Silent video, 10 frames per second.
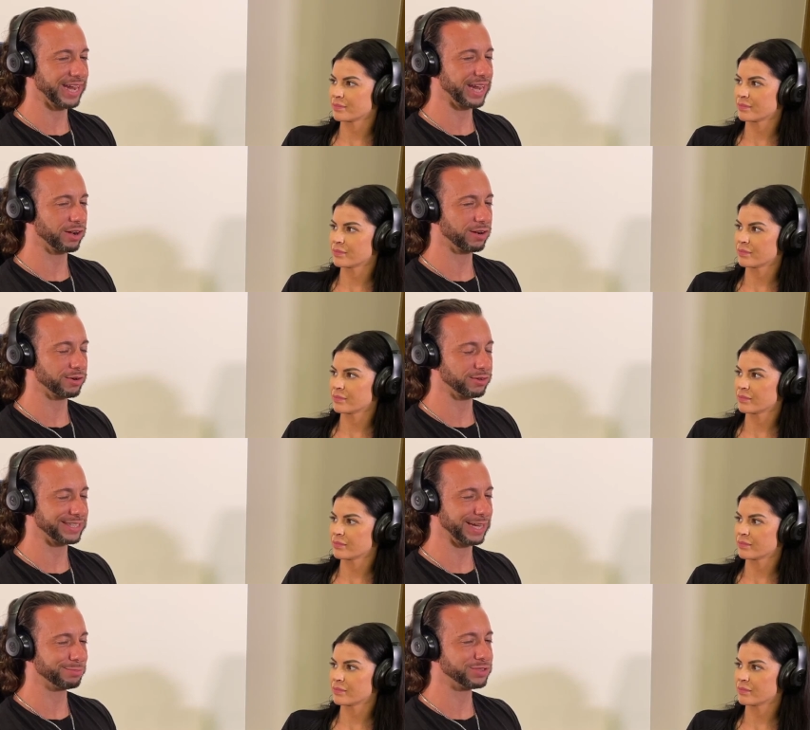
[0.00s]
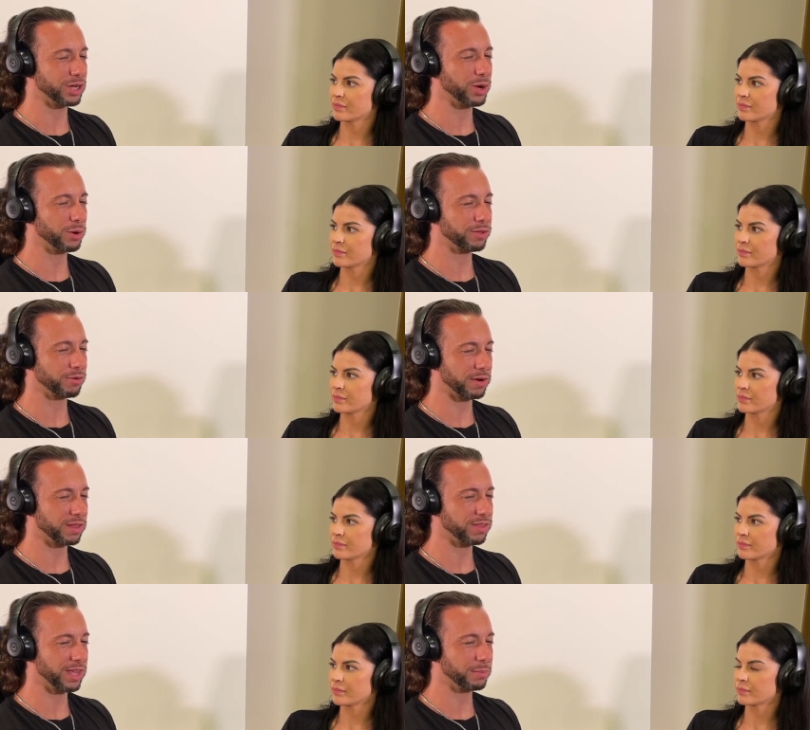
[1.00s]
Speaker 1: layered or deep jokes
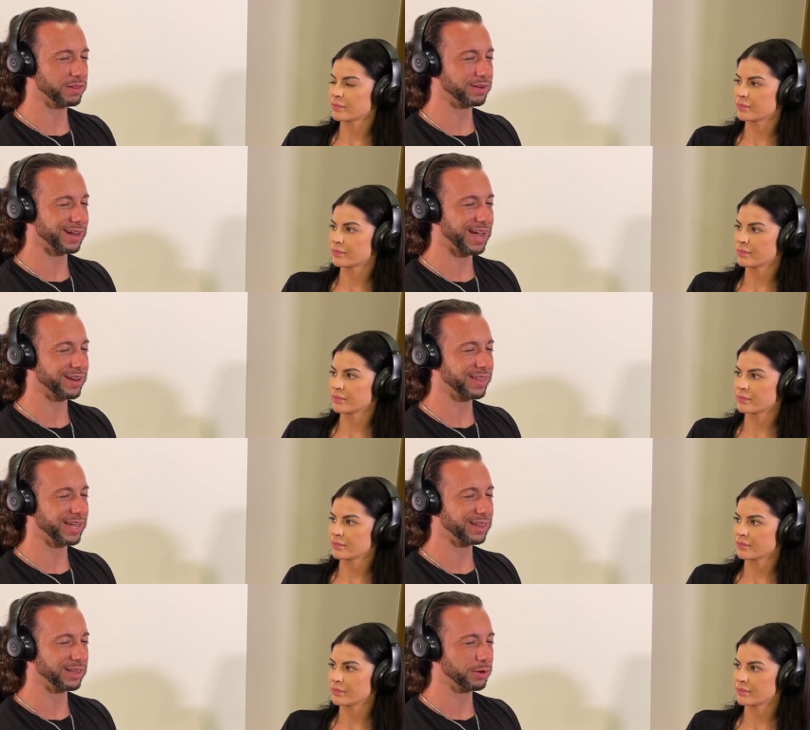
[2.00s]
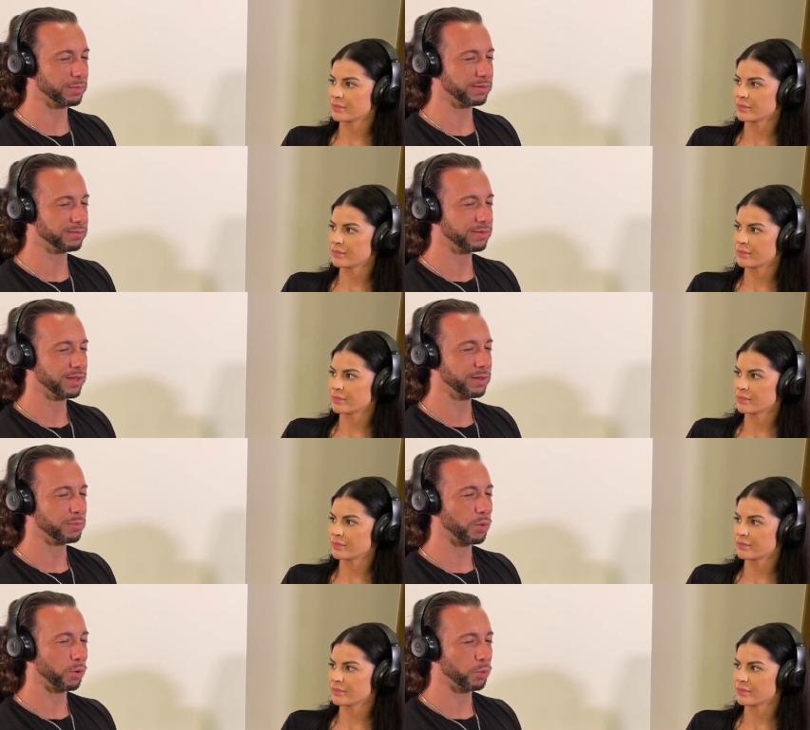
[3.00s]
or anything, but they're kind of like a little bit
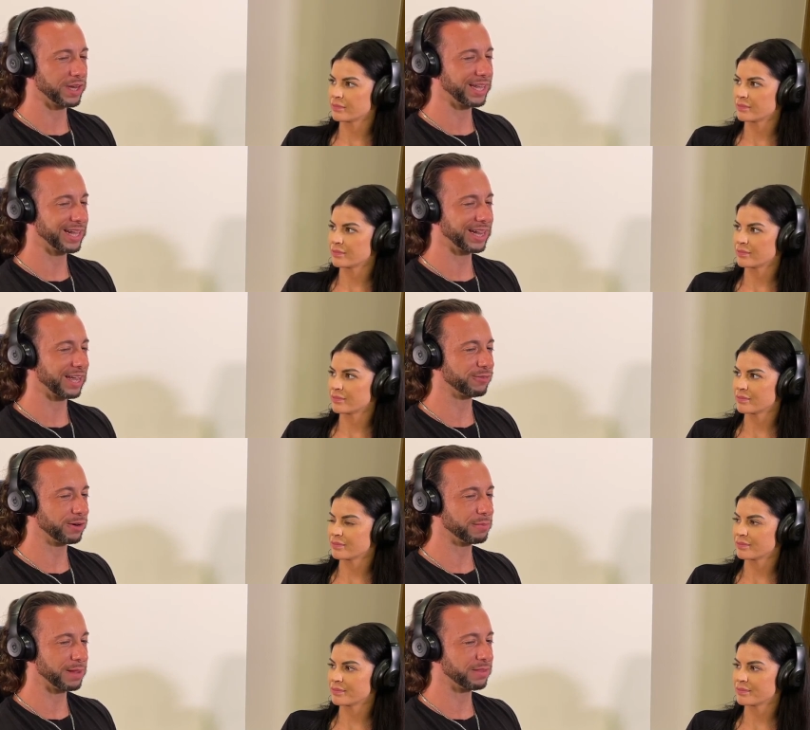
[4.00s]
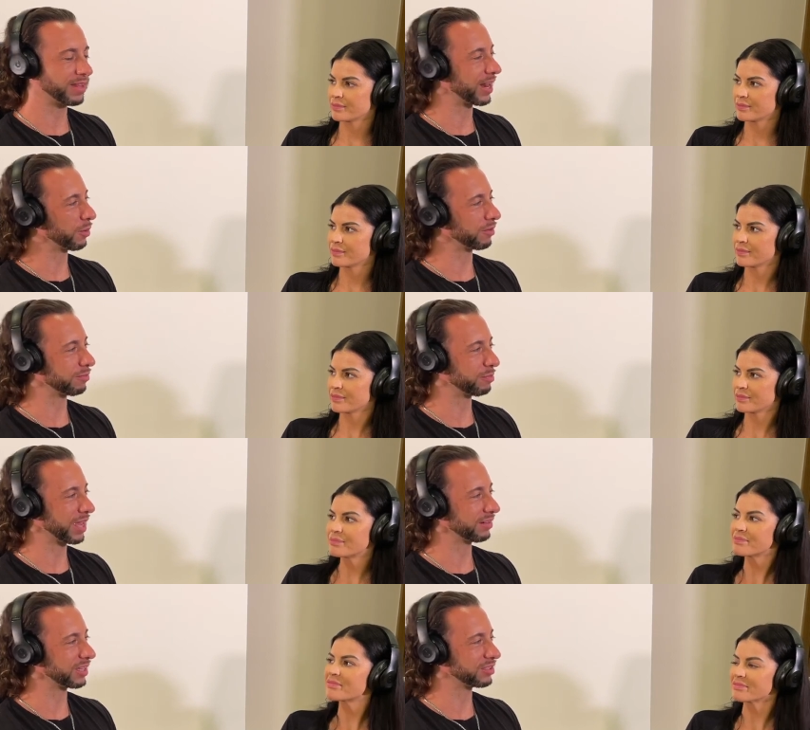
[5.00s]
more witty and clever maybe than I was
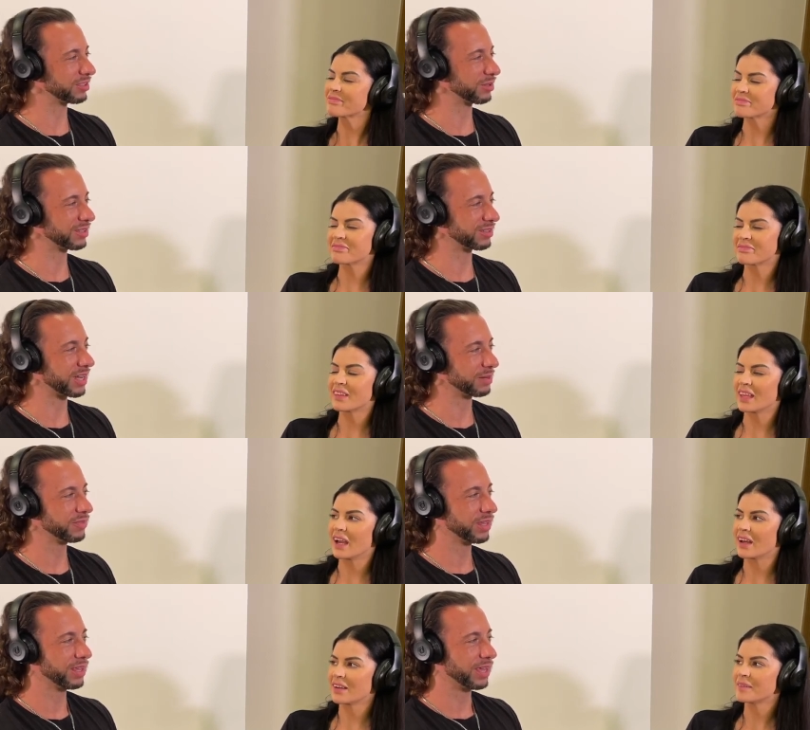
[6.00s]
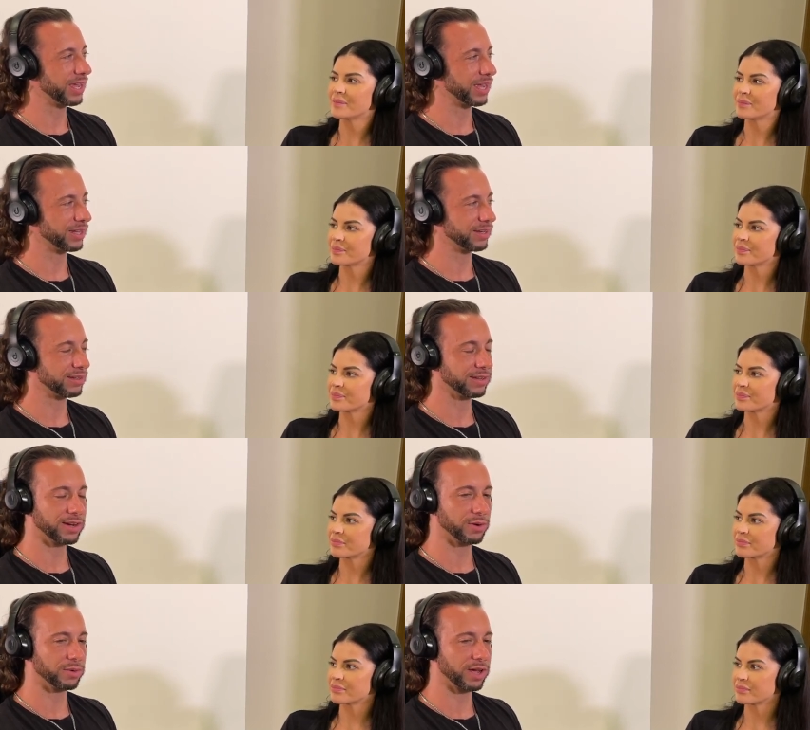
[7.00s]
paying attention to at the time. Yeah. And
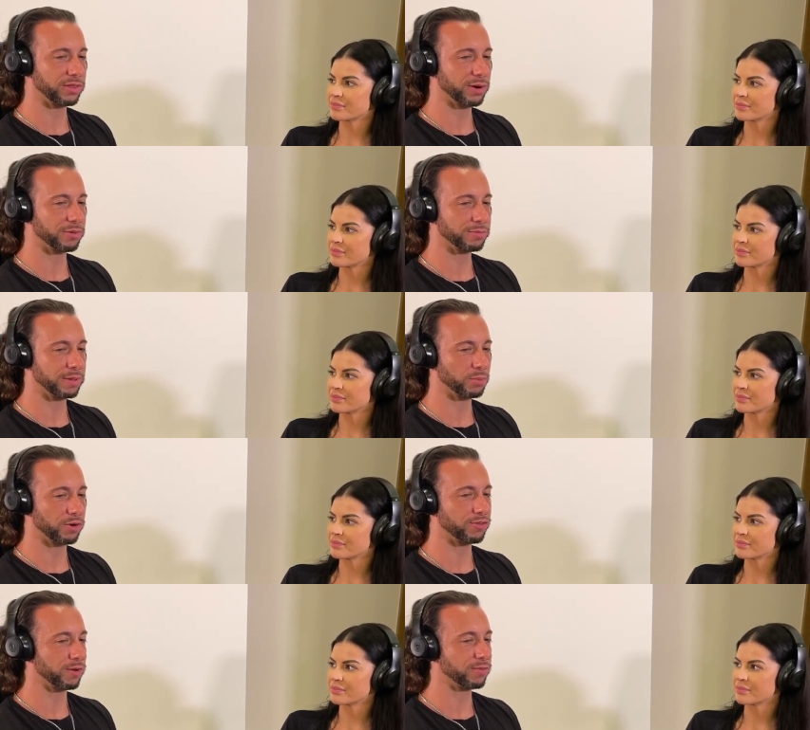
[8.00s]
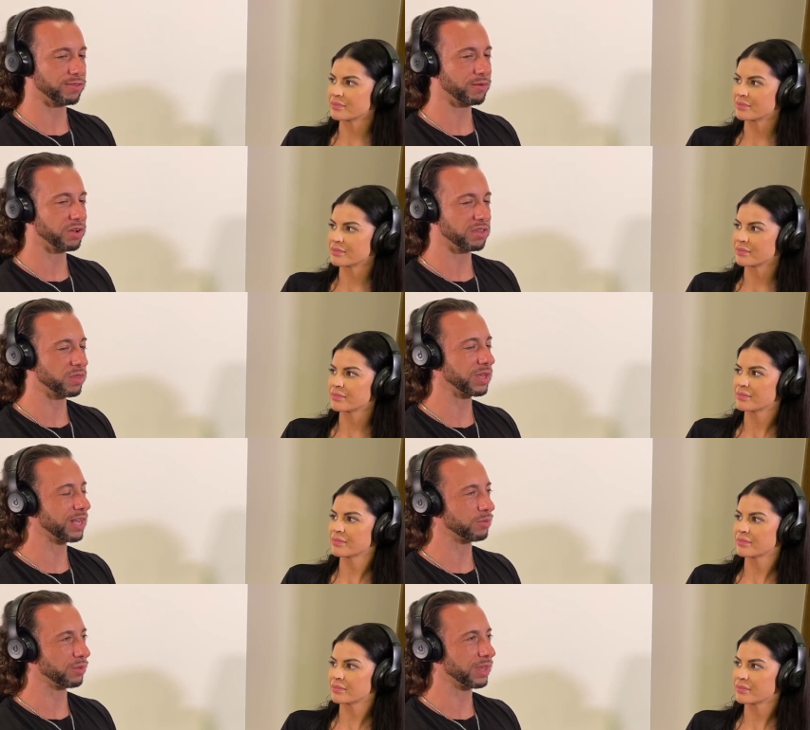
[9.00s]
you know, I thought it was maybe more surface level because I
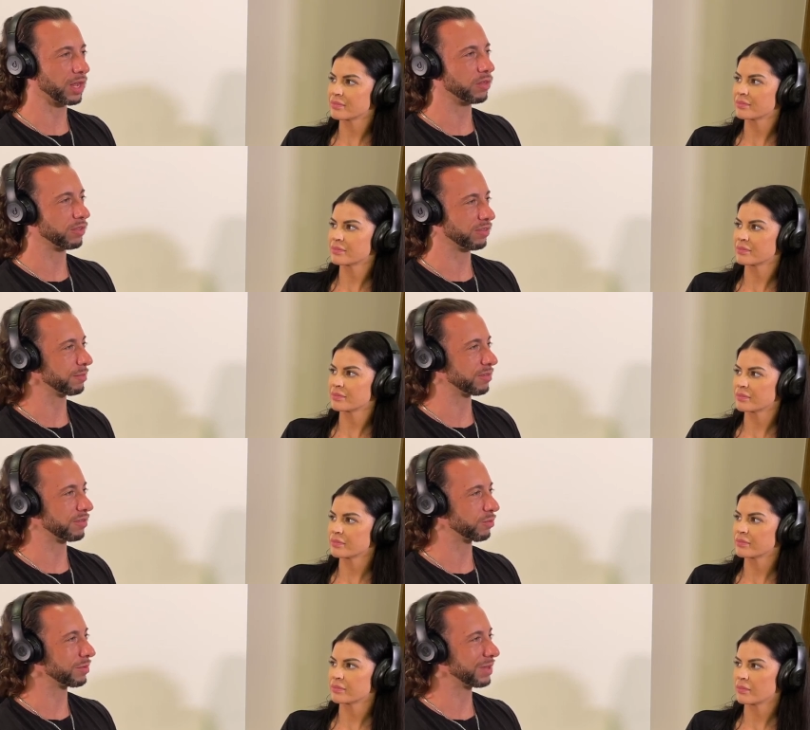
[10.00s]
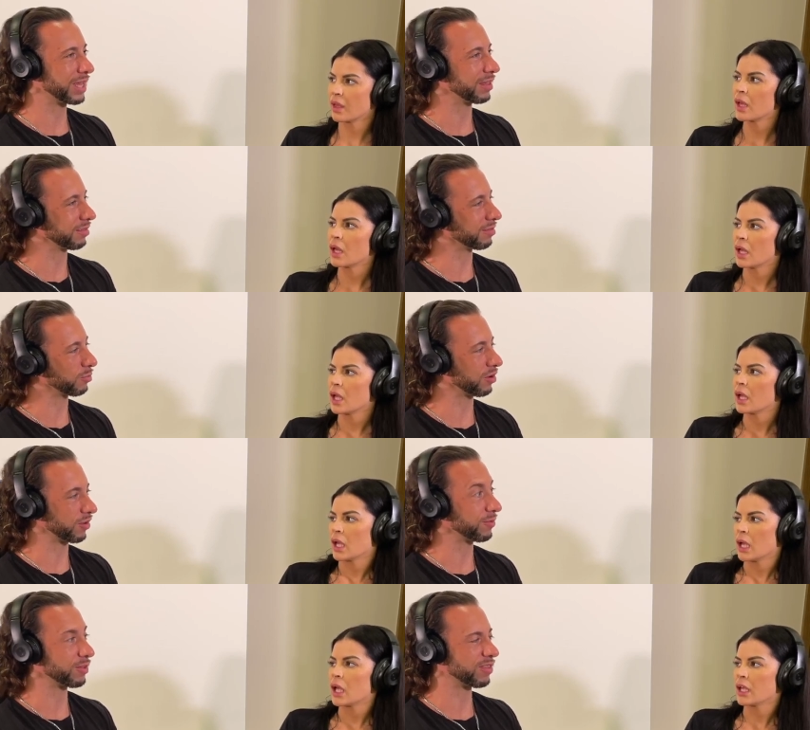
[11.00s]
think that's what like The Simpsons would be is
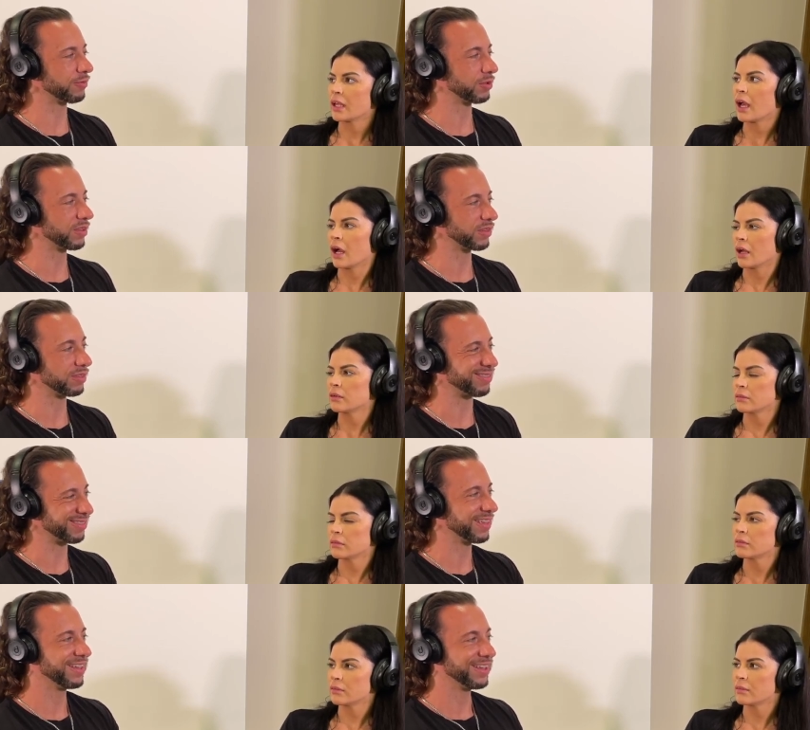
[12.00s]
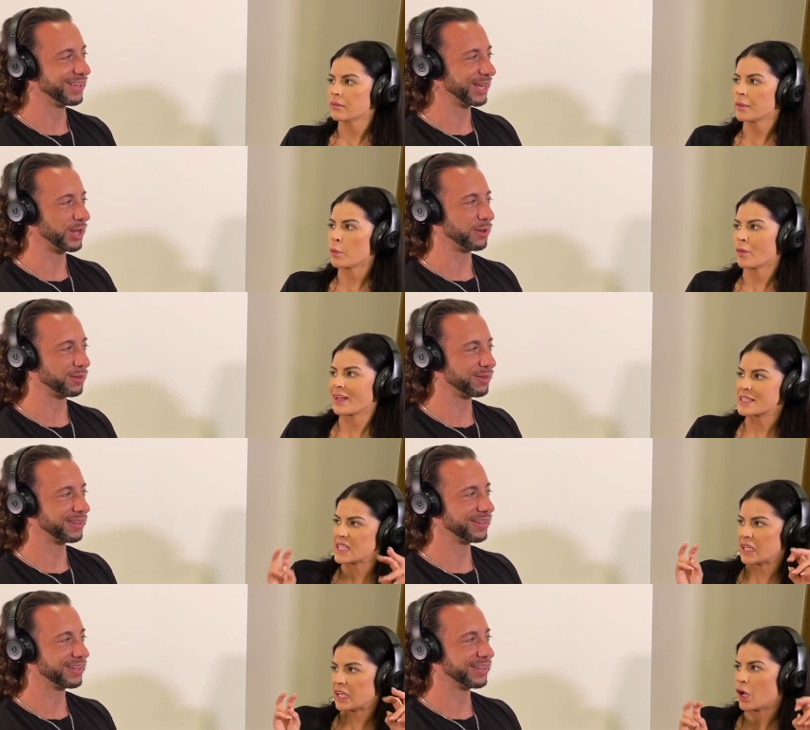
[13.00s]
more surface level, yeah. and this is you know more
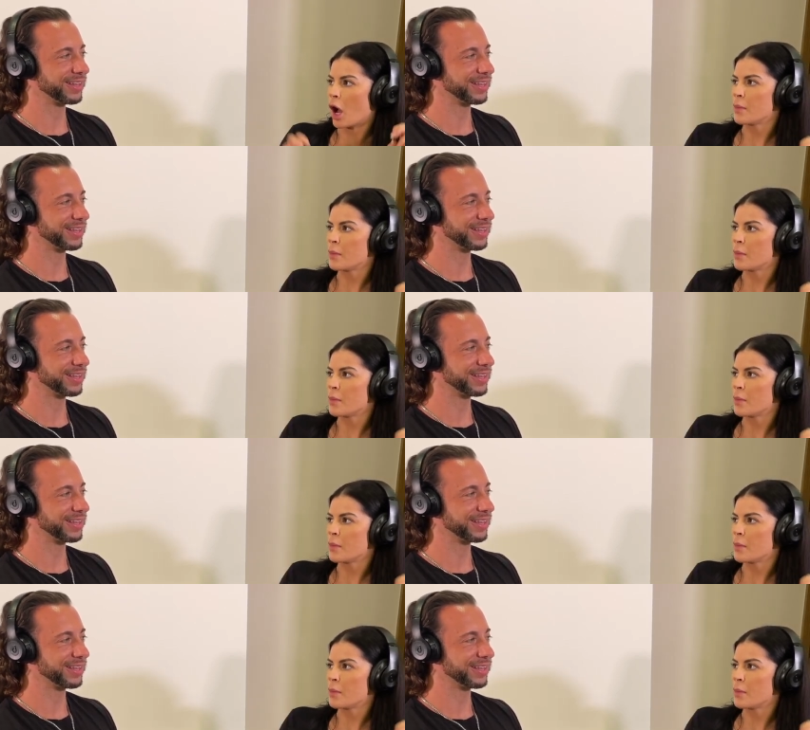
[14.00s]
like silly